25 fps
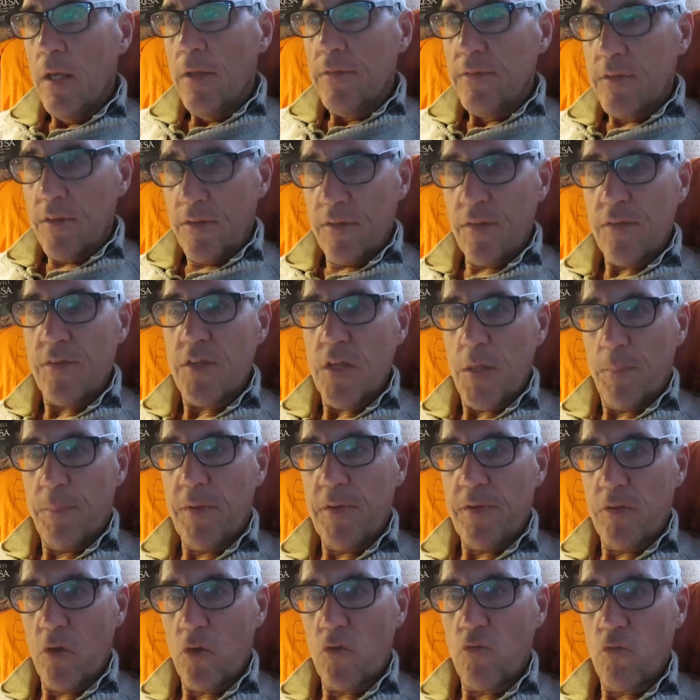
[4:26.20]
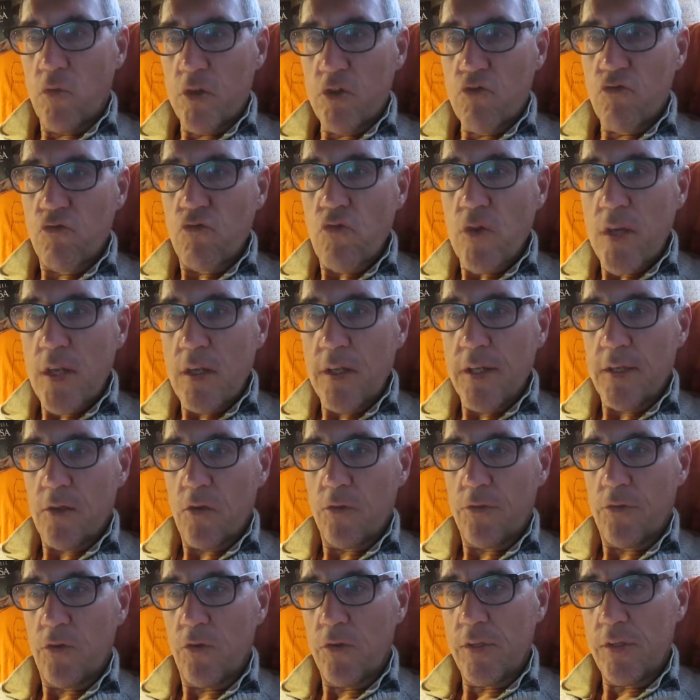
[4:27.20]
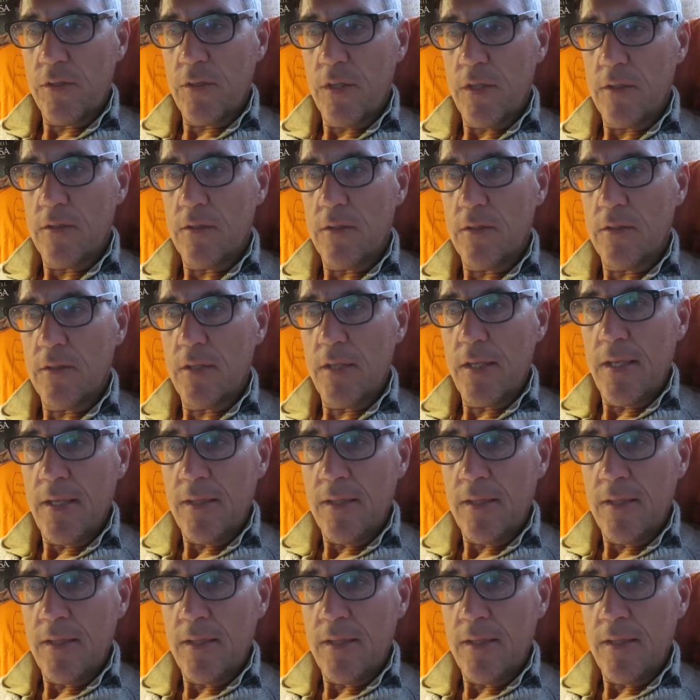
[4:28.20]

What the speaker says: This is the episode which really consolidated the